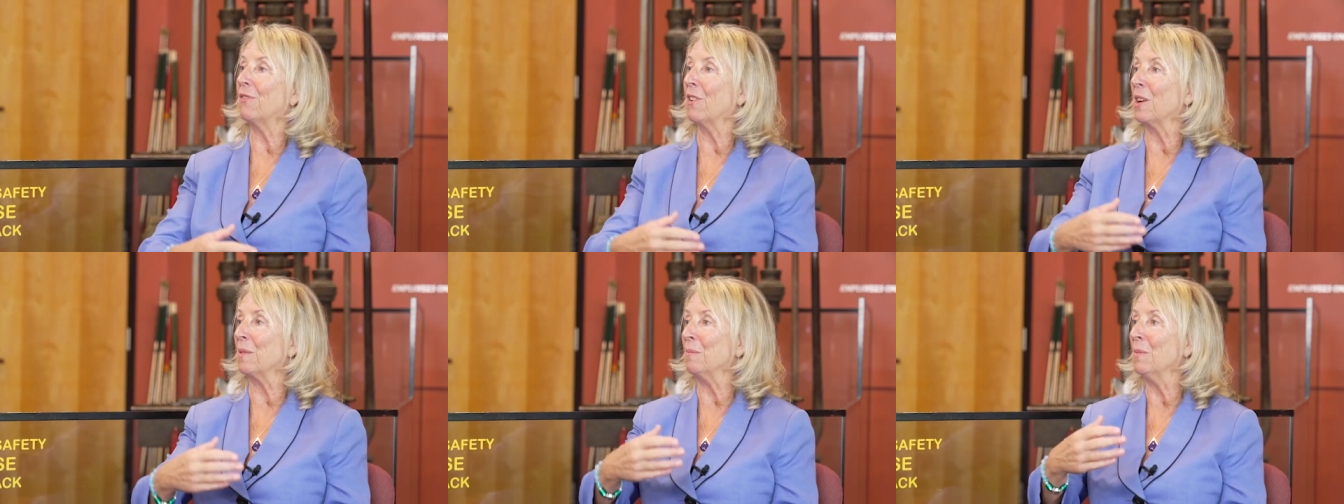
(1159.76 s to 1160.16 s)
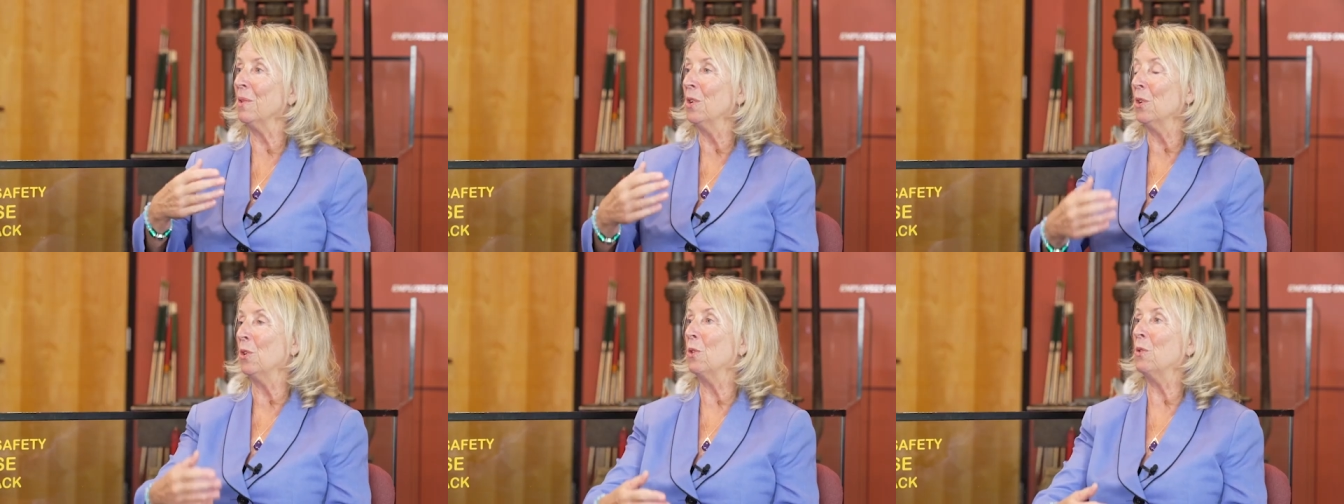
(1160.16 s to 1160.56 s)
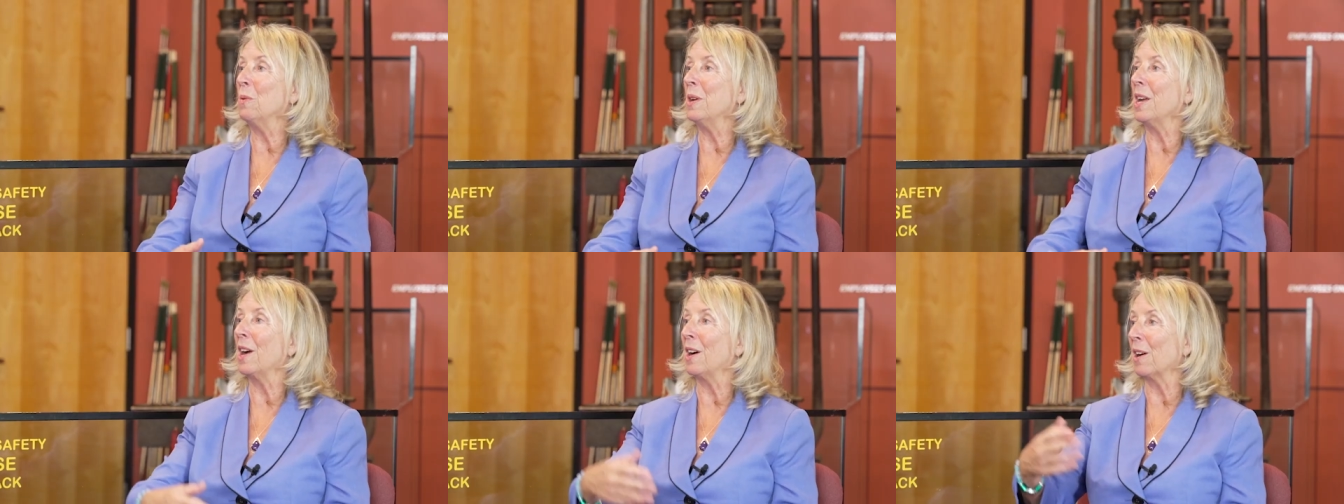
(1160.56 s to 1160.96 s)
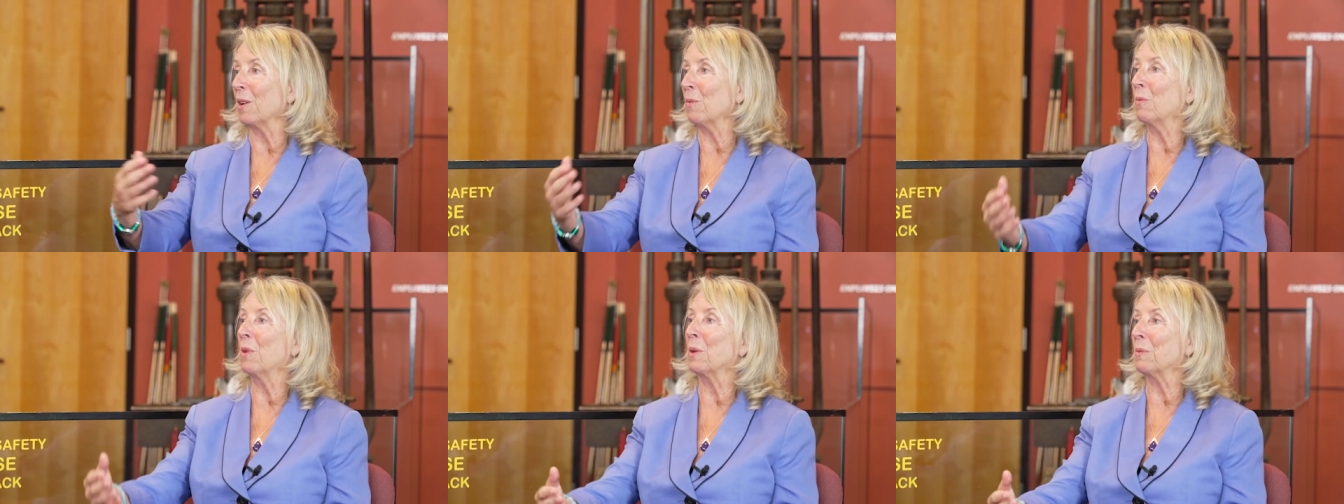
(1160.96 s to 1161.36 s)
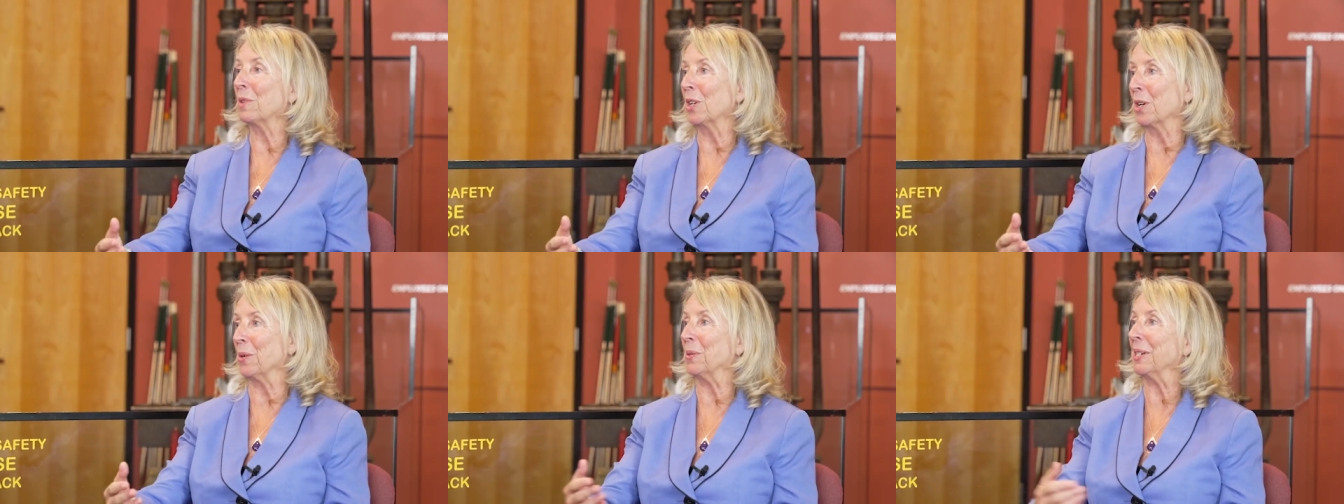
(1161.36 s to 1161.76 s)
from, who we are, where
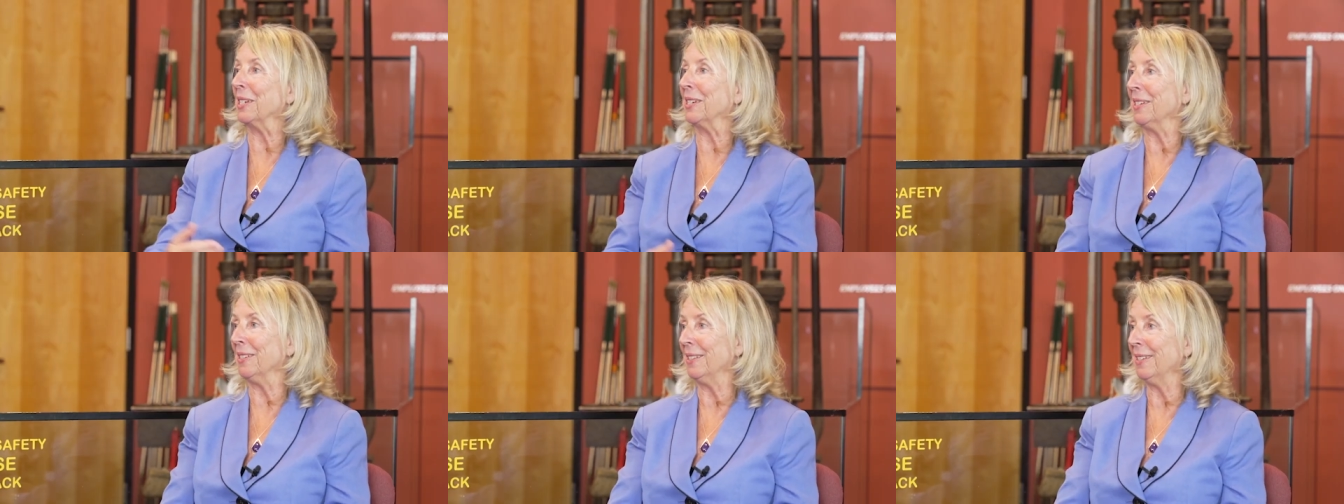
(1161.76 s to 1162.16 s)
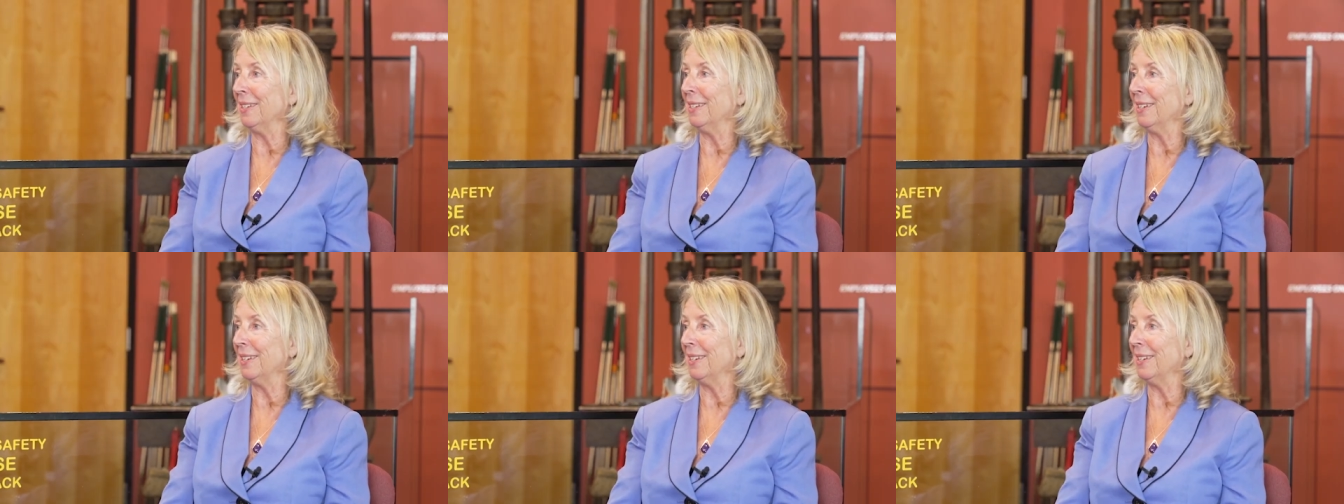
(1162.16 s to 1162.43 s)
we're. Oh,